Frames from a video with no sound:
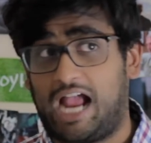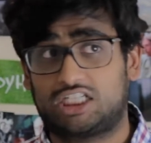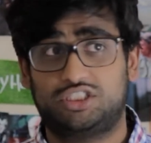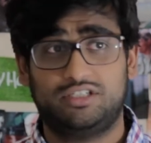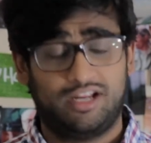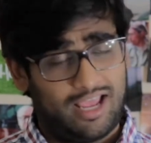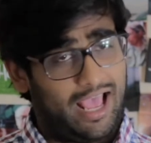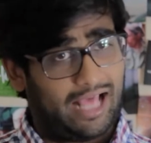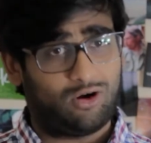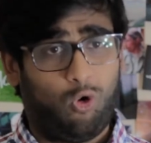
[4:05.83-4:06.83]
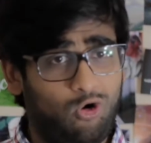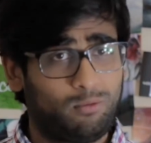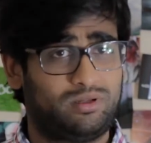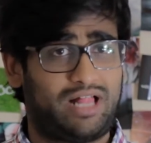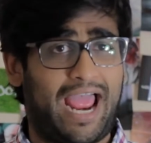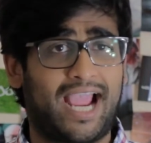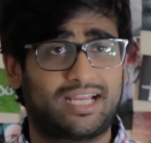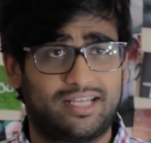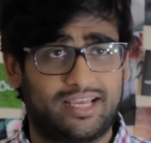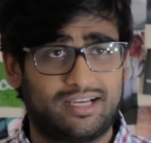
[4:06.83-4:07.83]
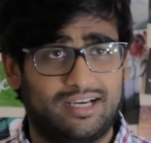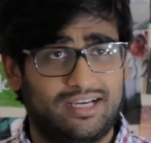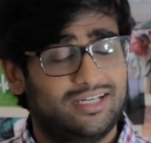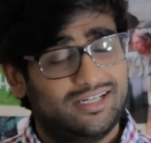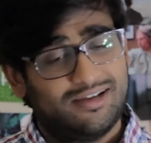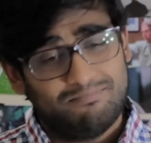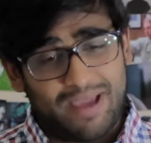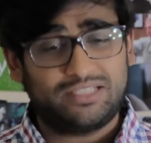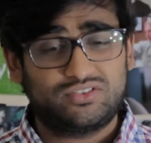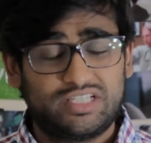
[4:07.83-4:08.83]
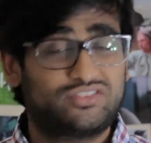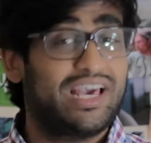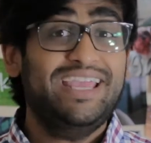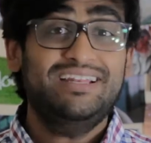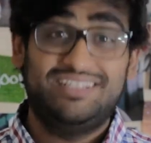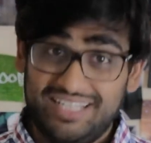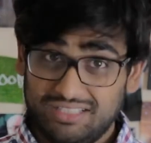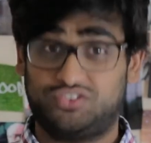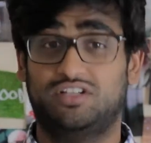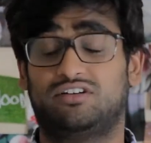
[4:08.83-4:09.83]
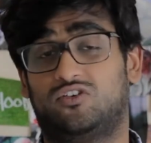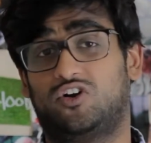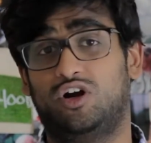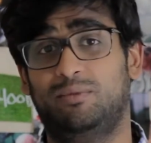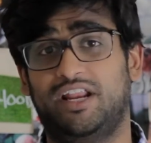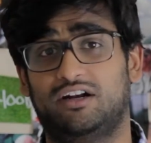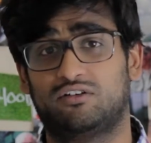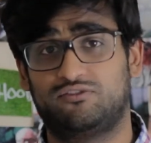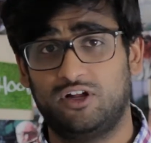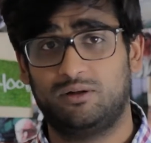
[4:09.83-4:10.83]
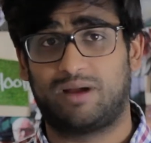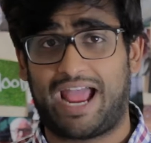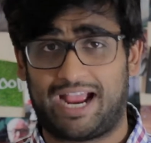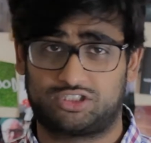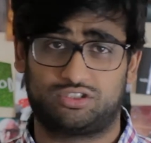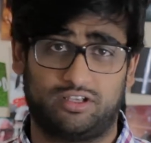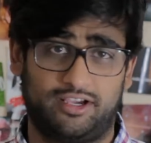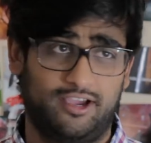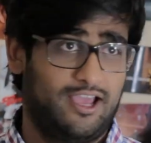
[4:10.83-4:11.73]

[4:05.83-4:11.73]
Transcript: action, and horrible acting makes this a decent Terminator film, actually.